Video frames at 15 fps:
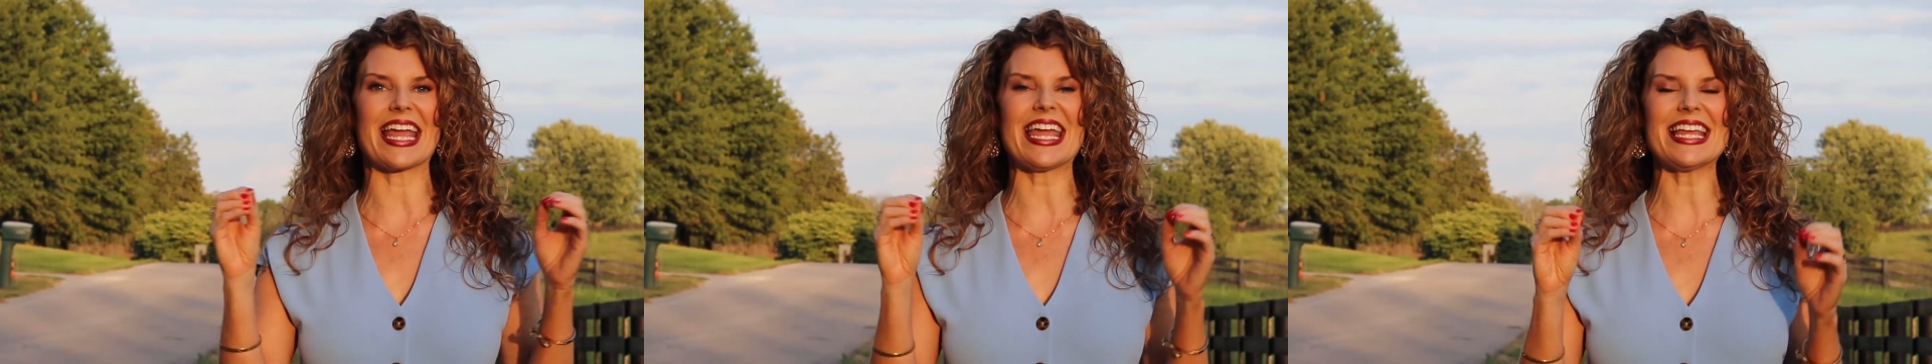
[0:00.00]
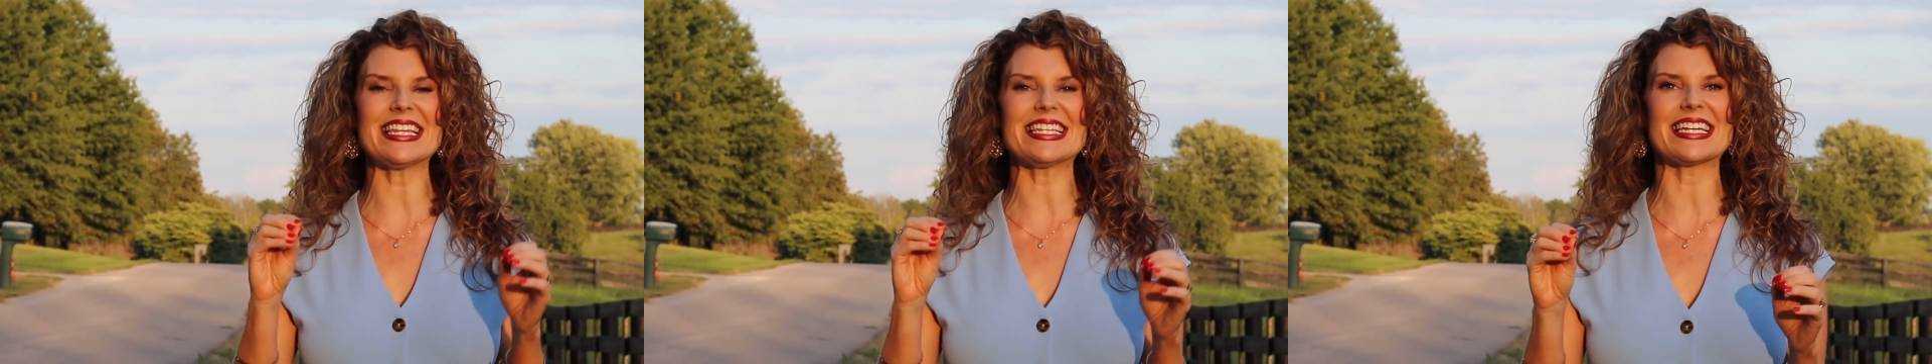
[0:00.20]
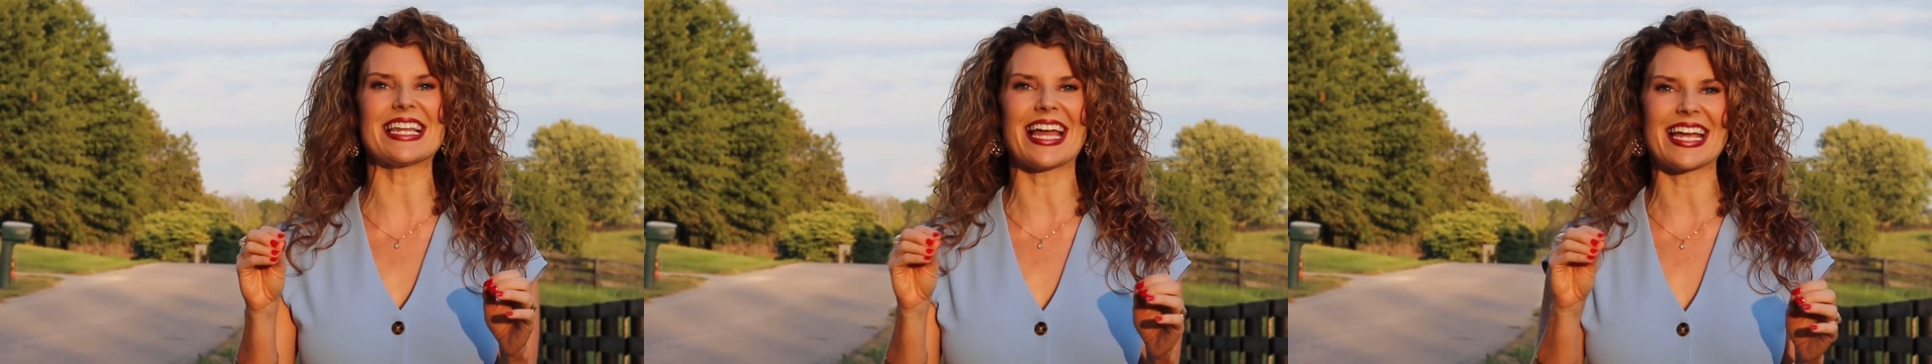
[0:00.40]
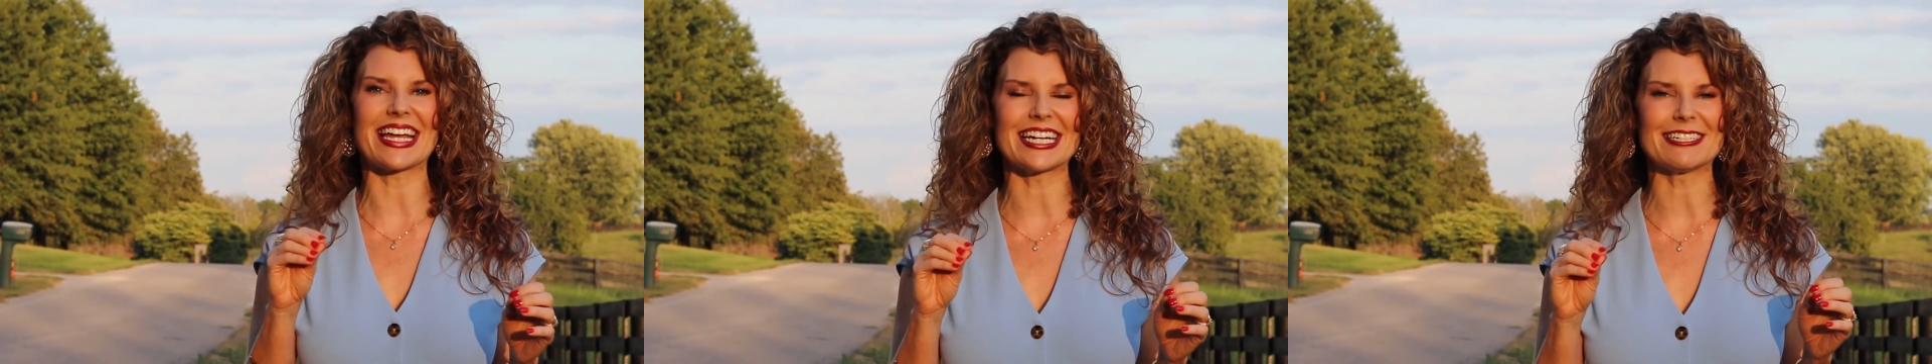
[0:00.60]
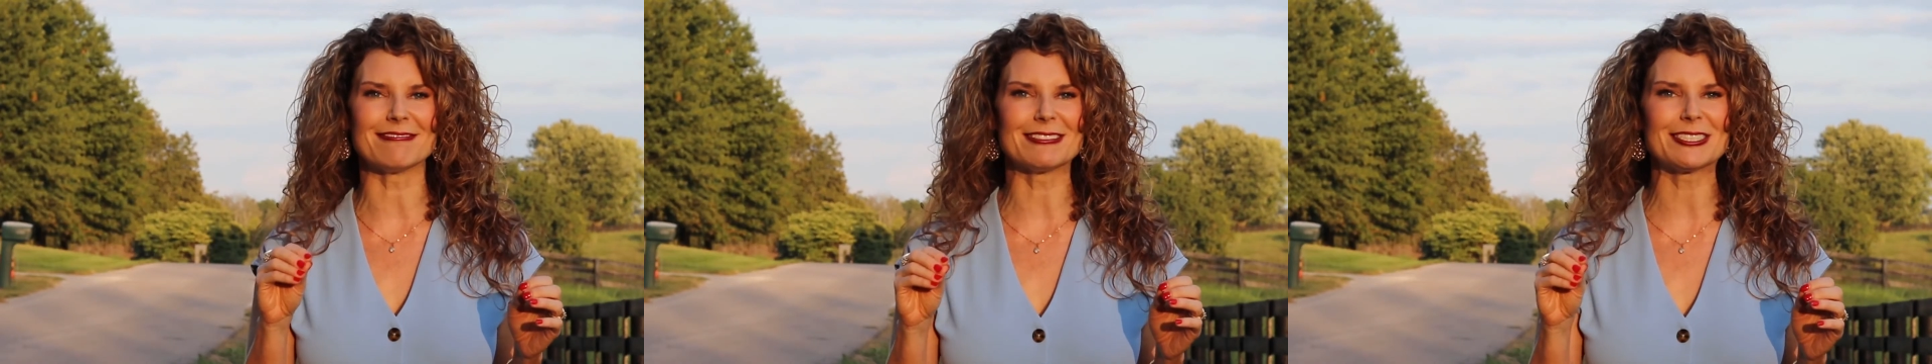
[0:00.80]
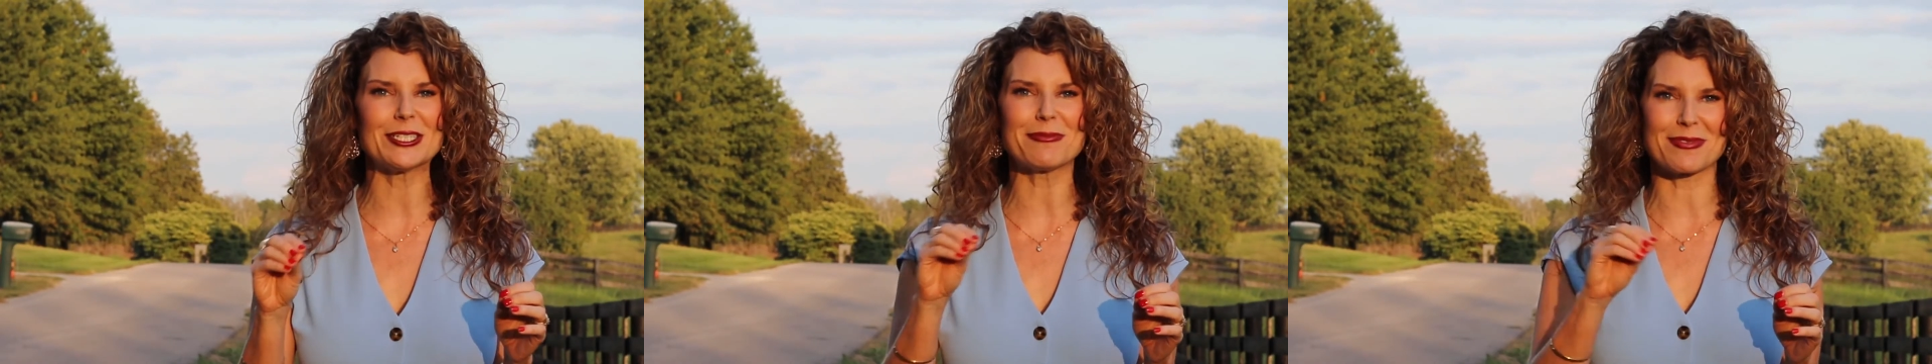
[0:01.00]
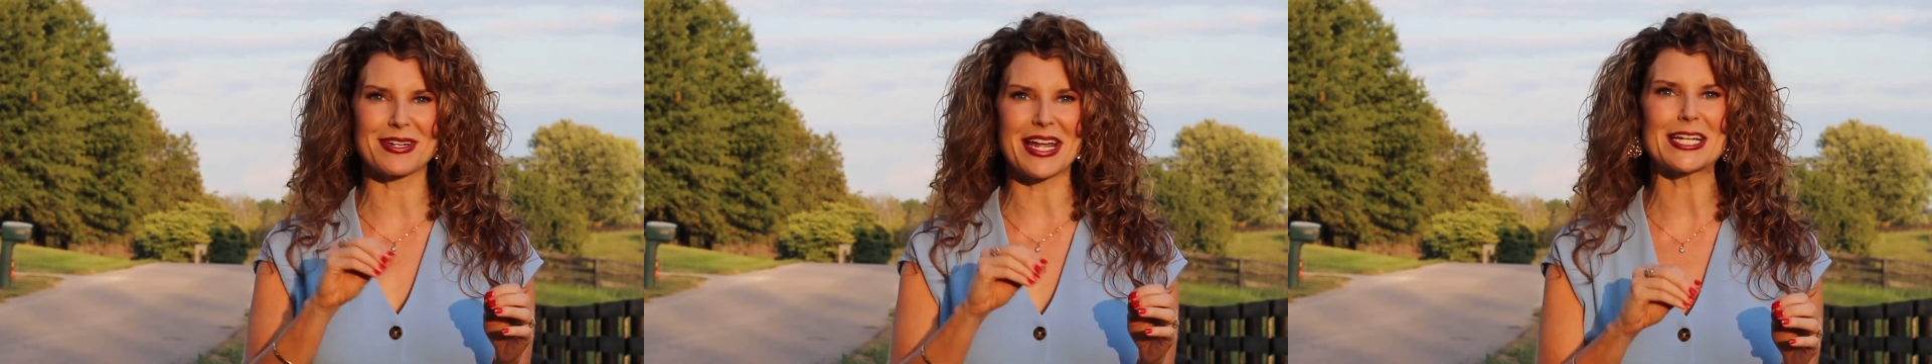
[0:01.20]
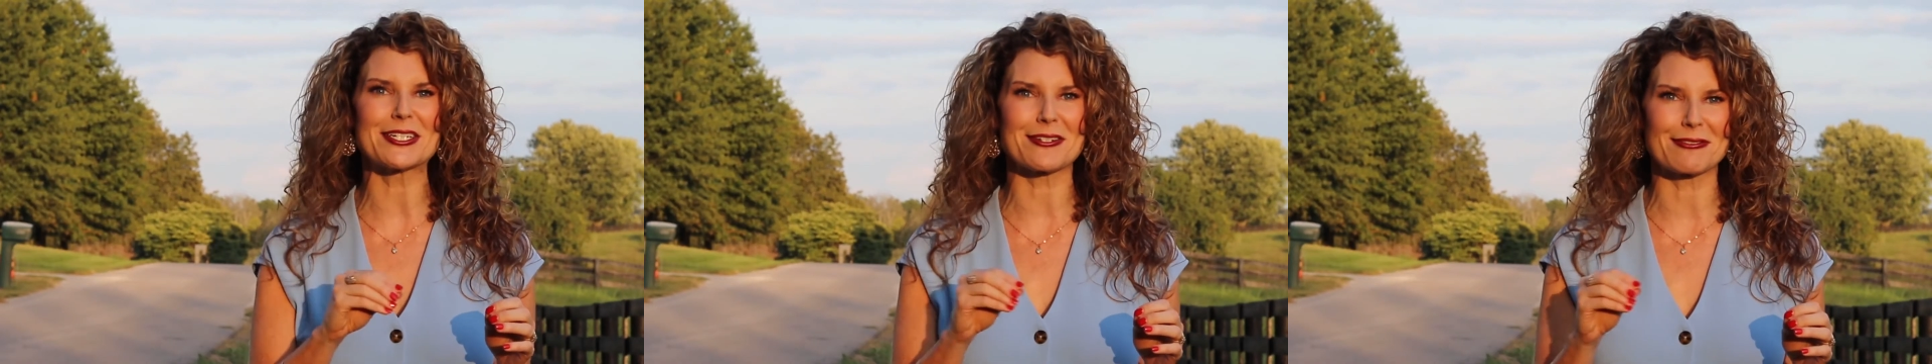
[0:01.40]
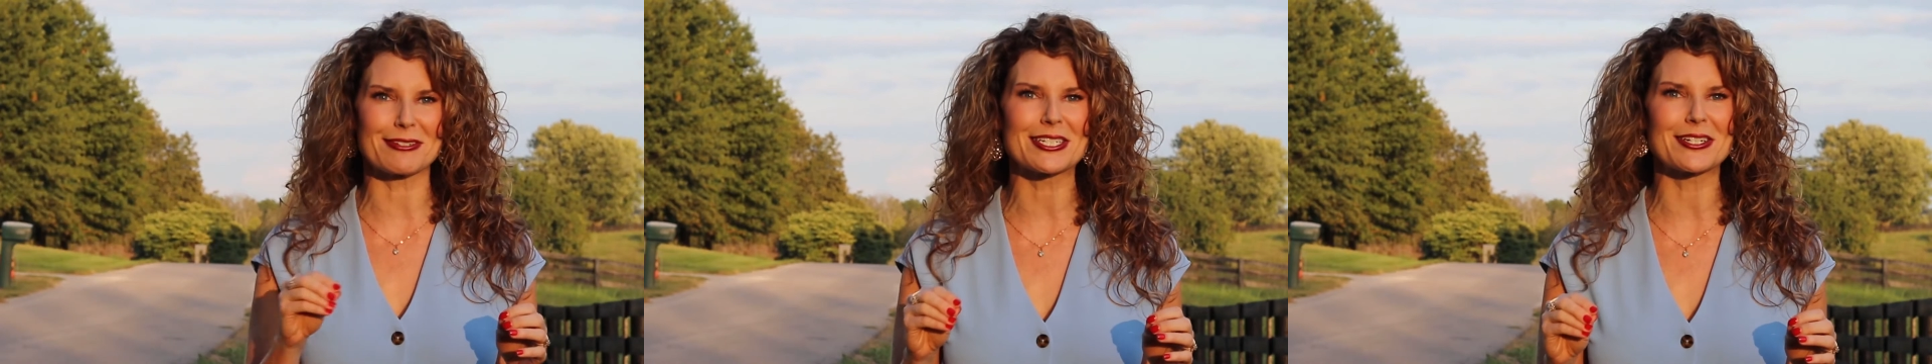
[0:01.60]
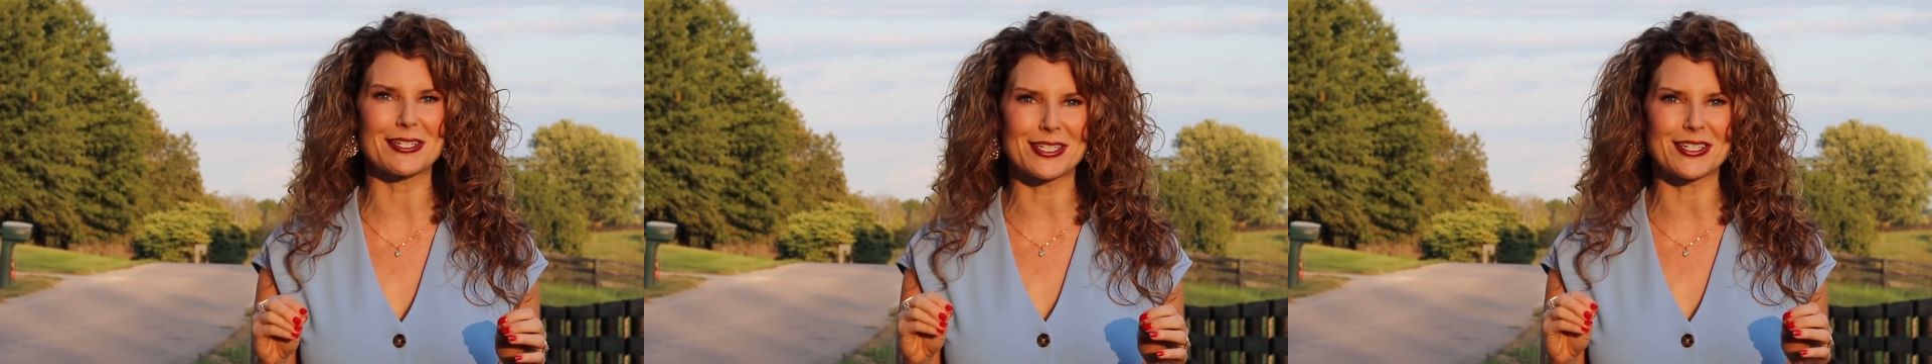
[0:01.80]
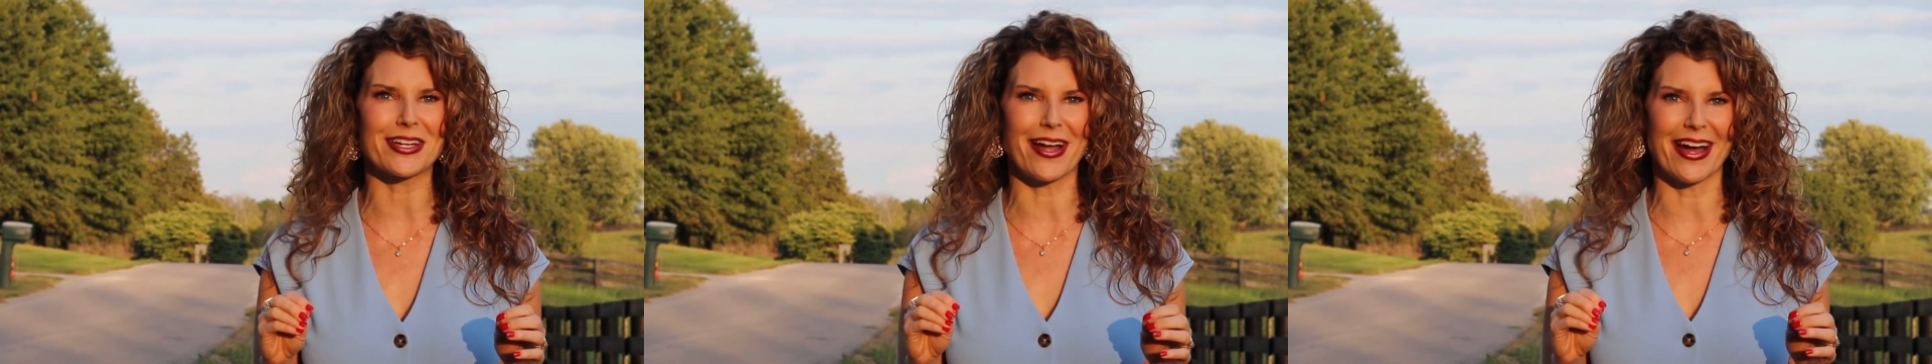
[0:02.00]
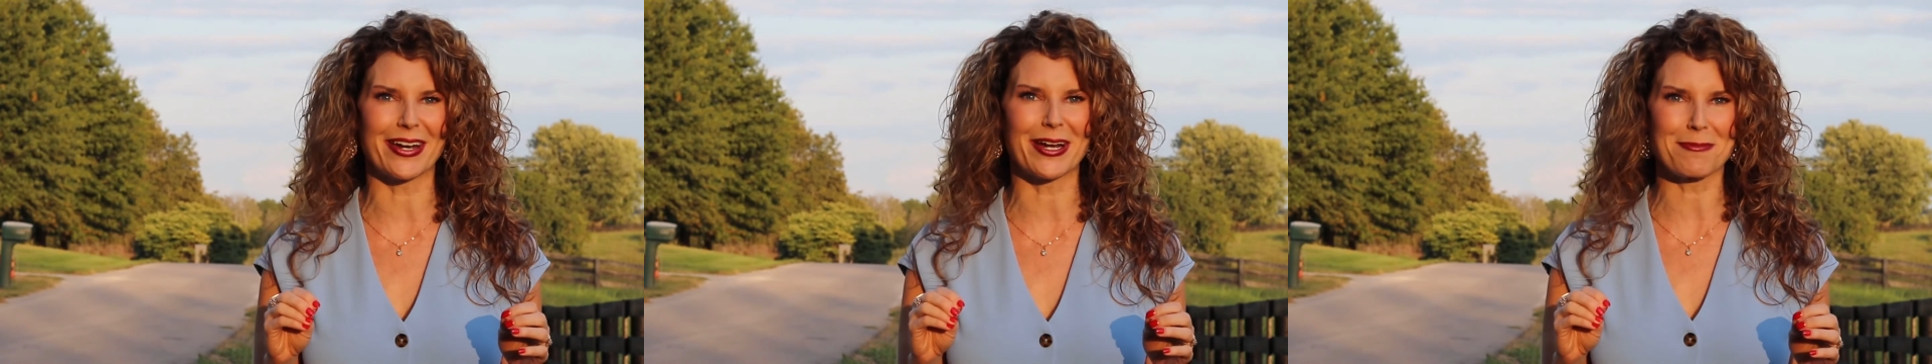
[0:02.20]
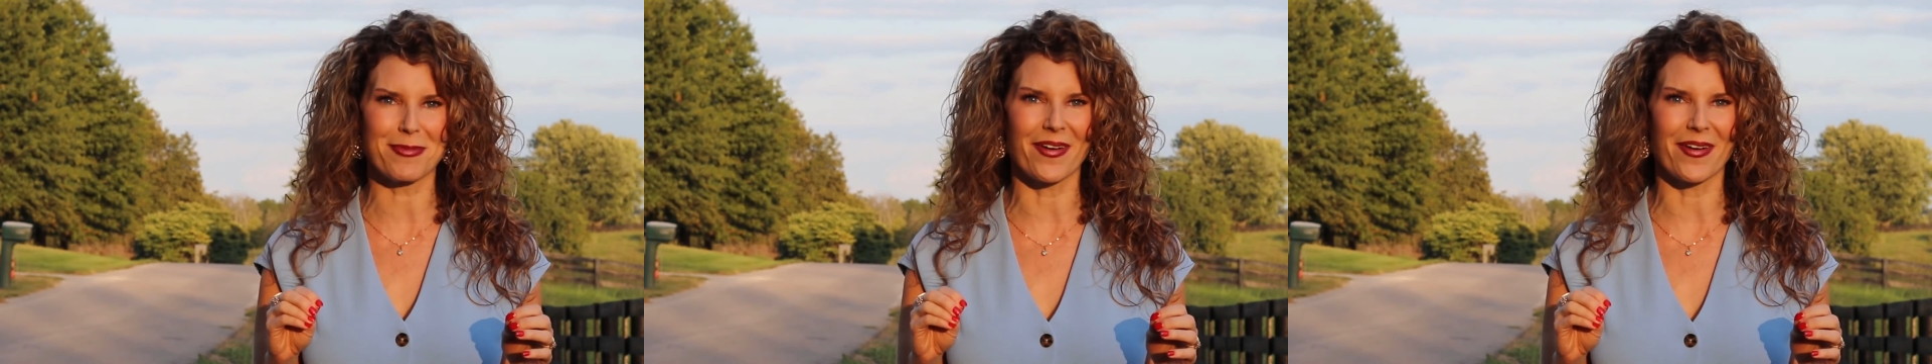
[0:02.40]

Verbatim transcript: he did like a supernatural surgery on her